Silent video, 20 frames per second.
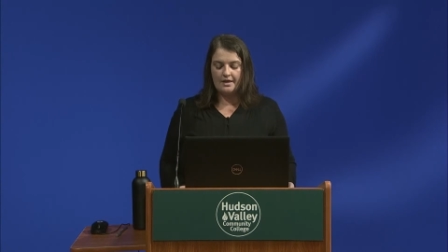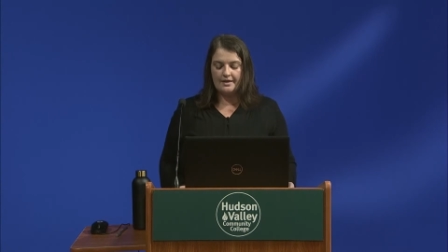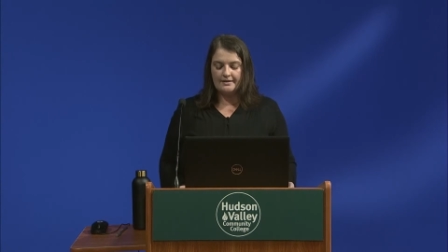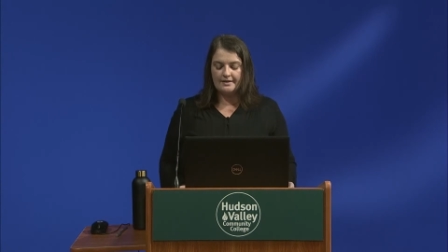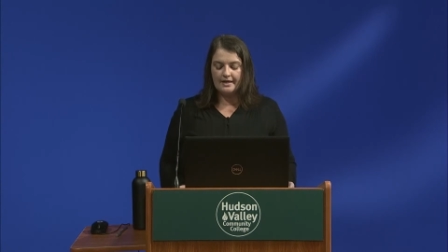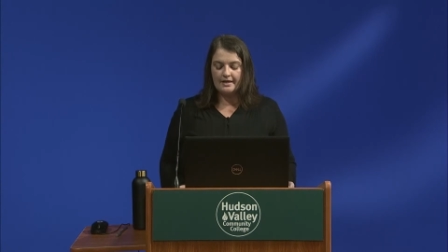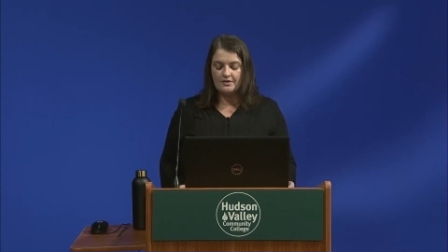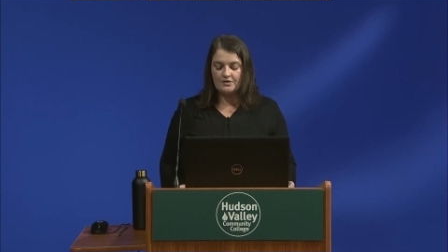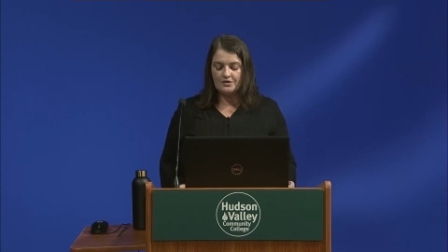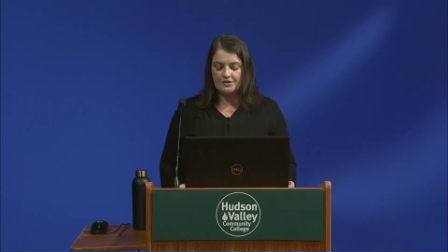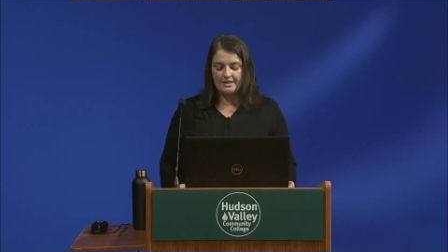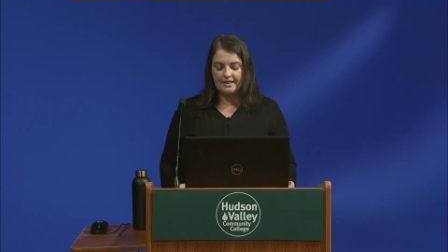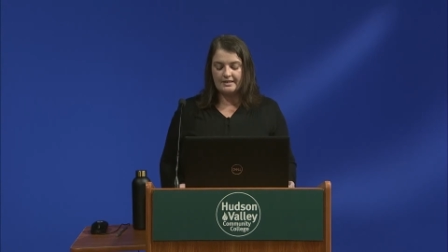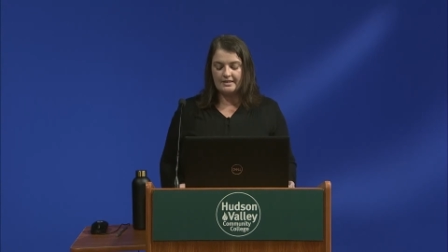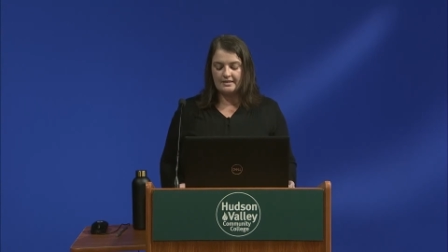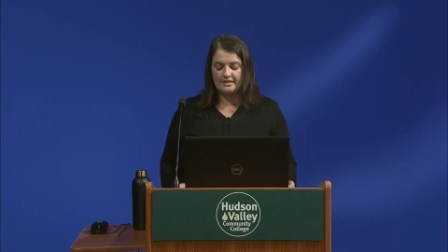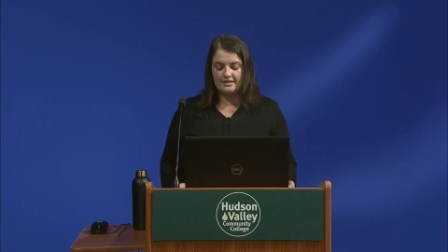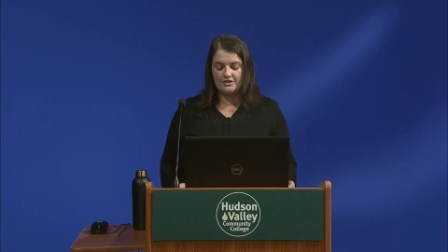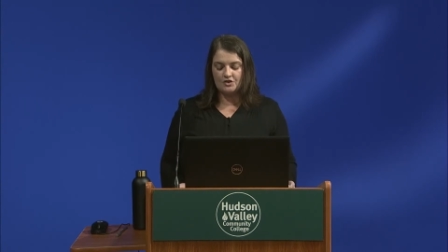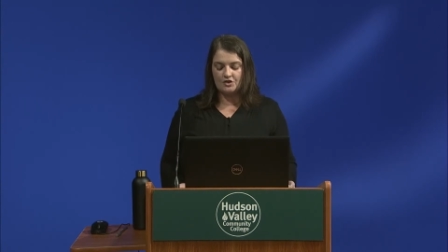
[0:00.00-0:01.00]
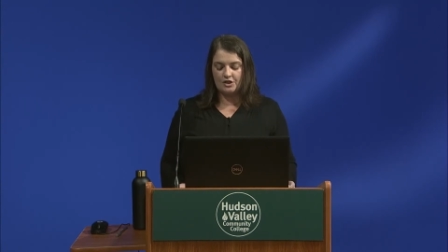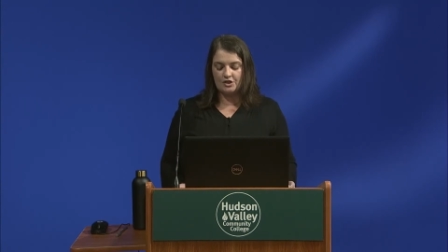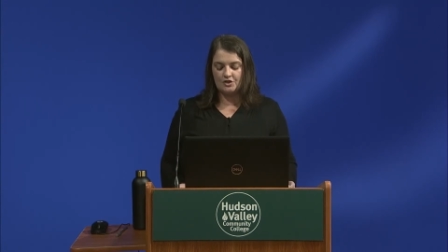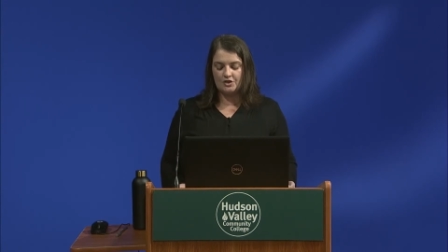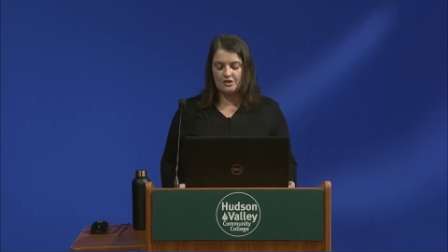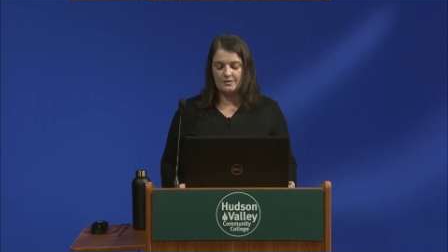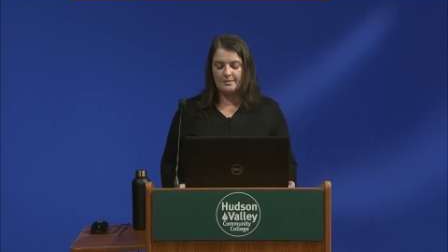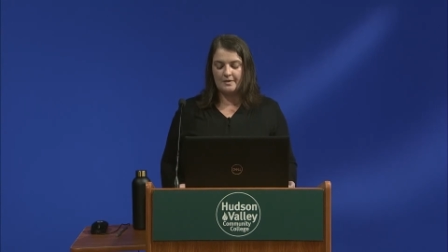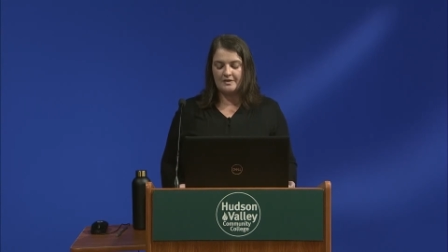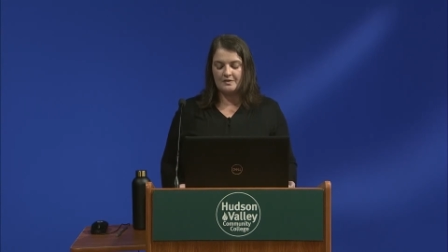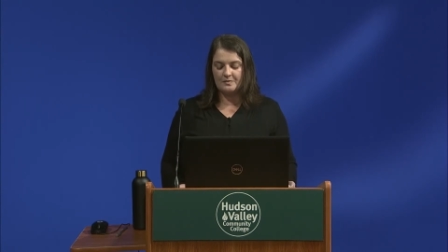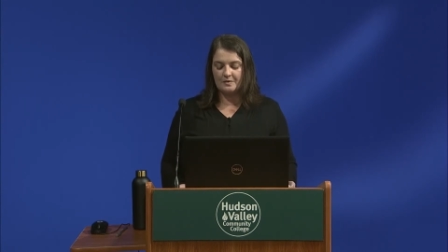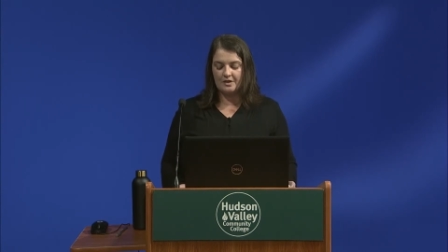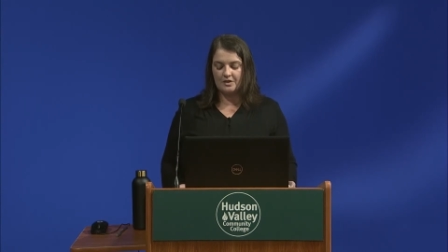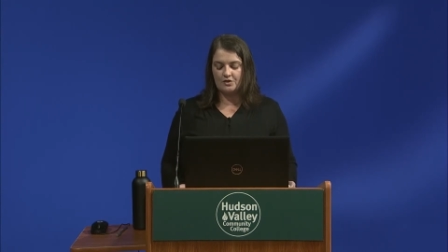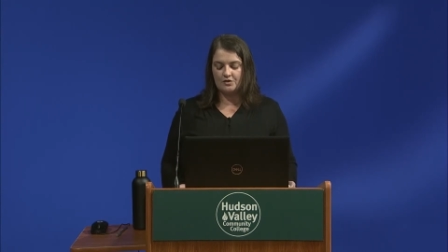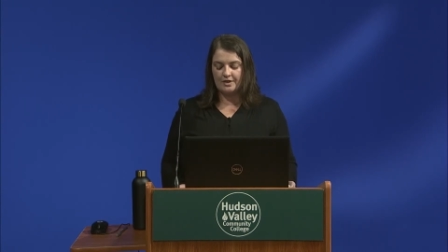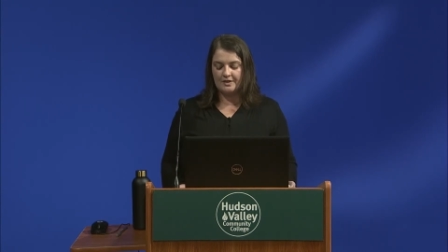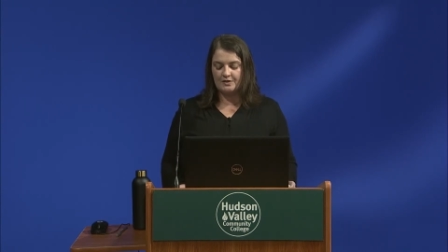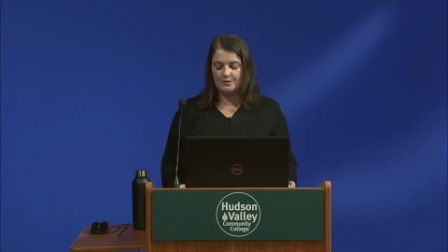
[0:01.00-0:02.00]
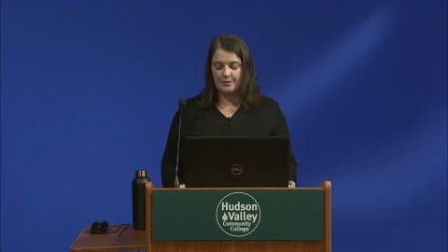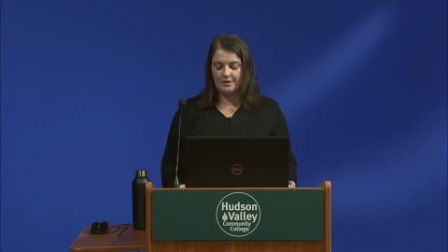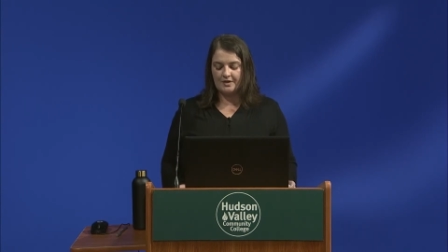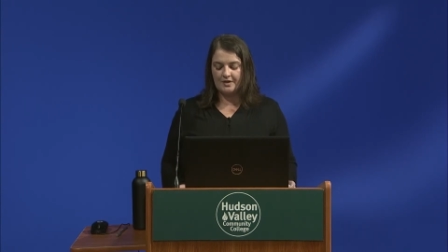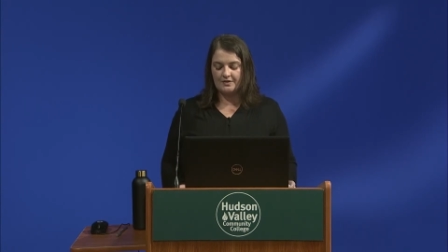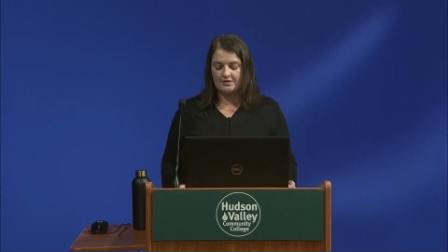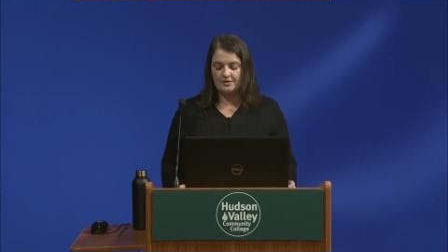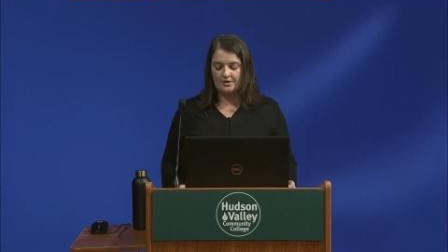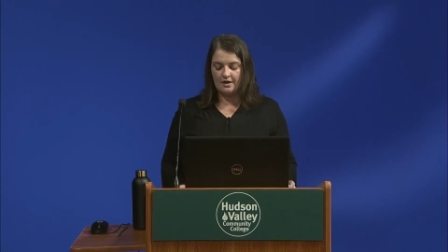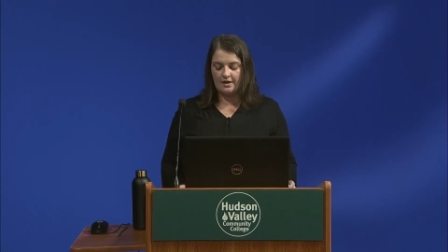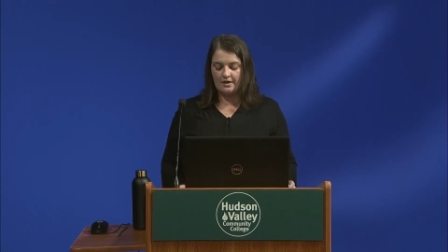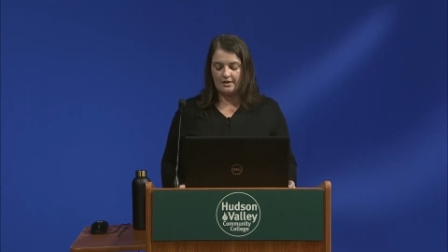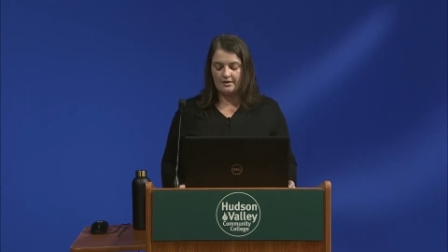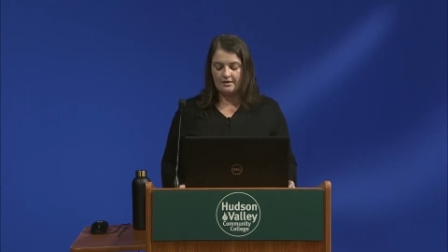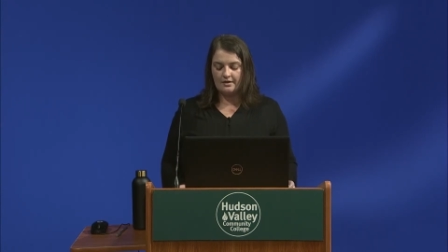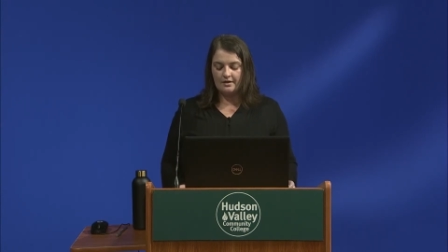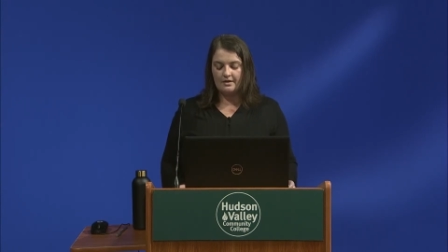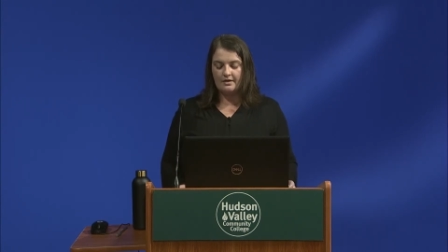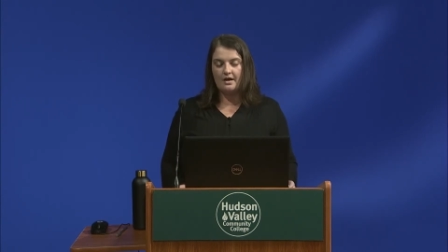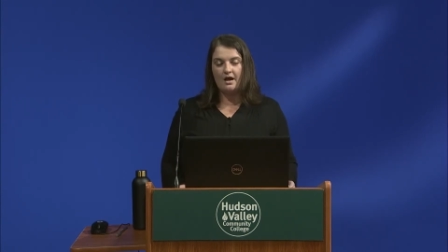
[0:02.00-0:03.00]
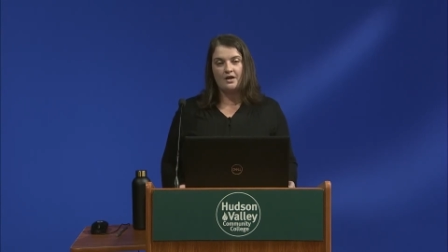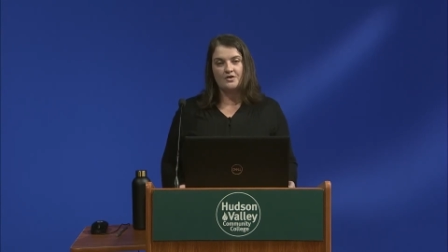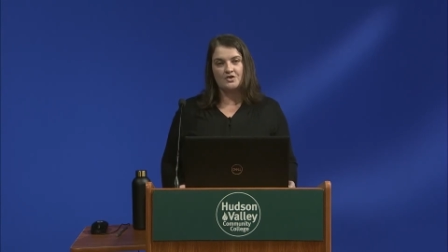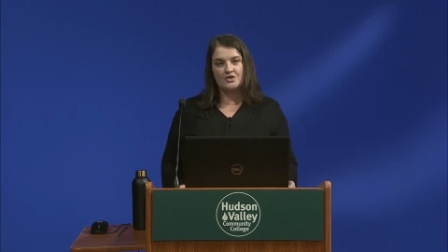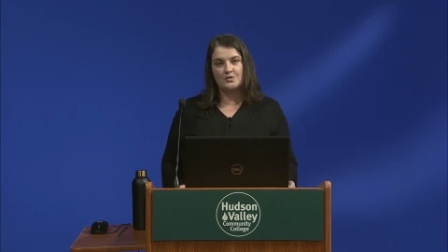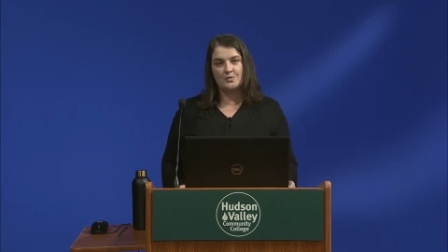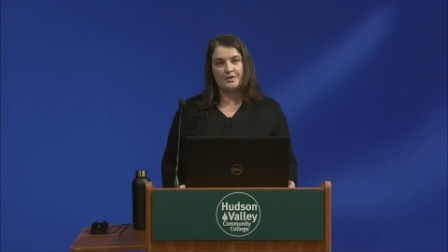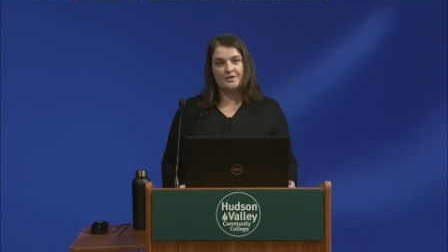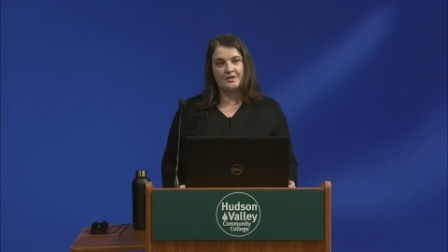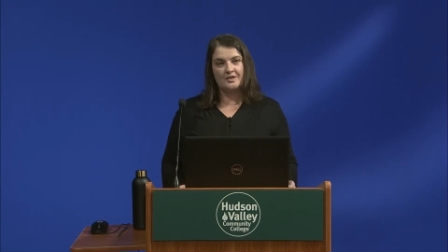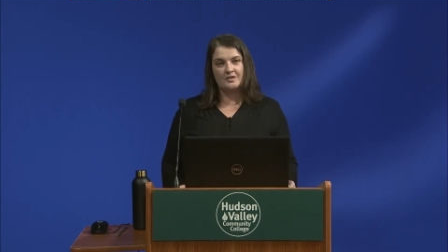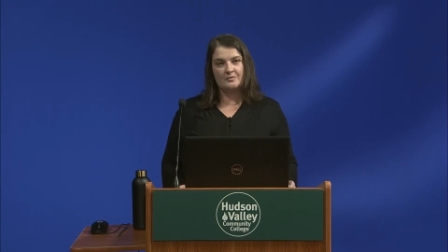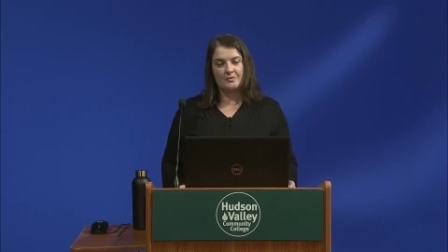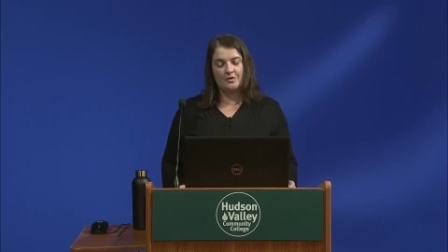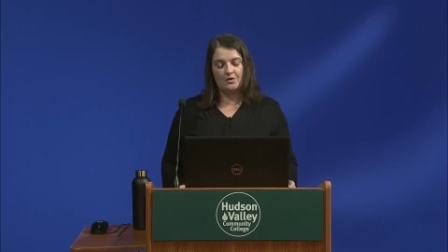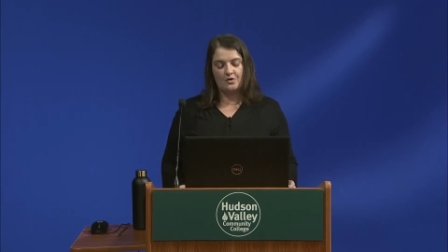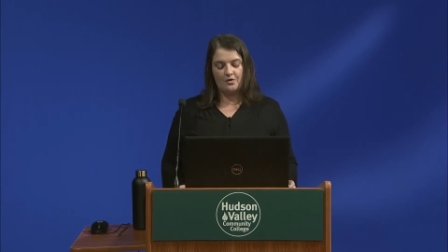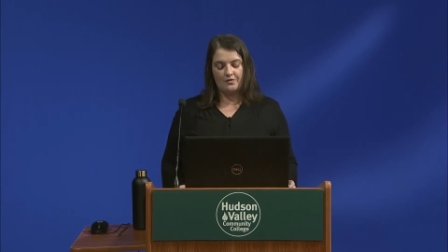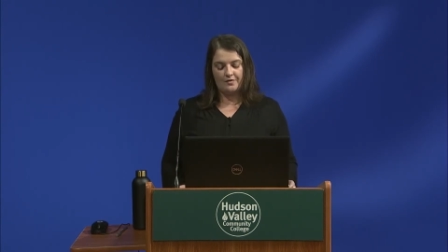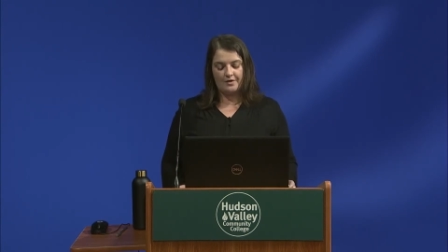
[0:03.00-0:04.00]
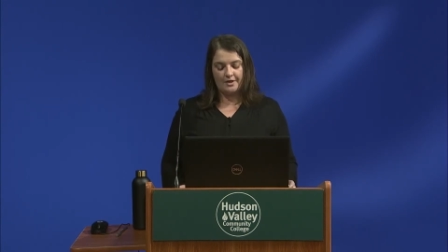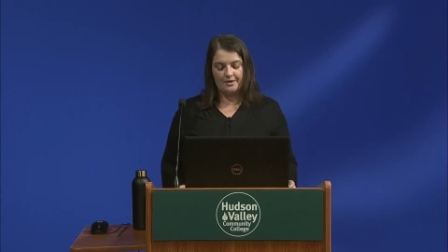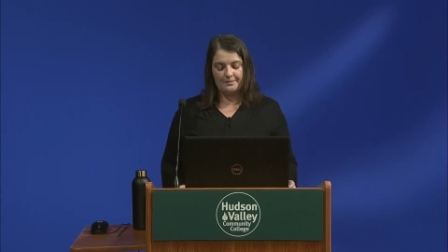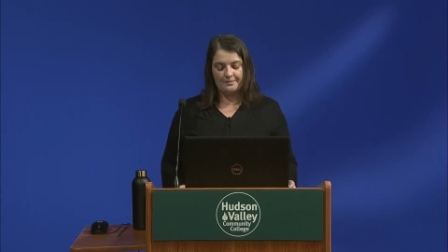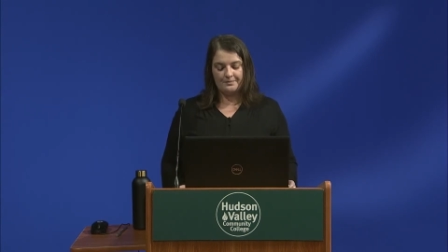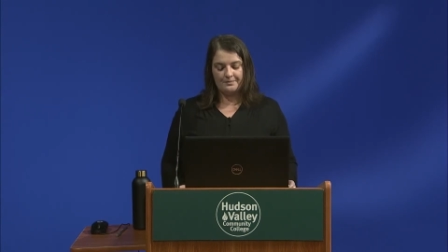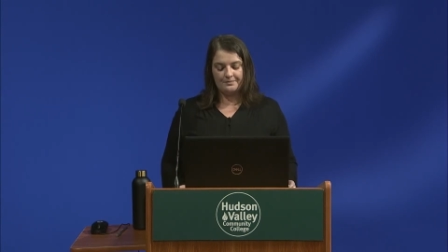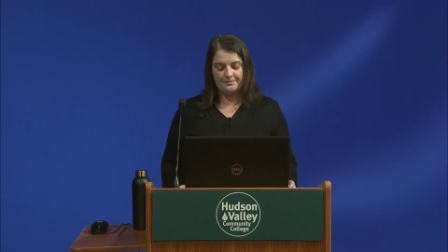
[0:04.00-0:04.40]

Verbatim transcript: They understand that these changes must be addressed where they start, not just where they spill over.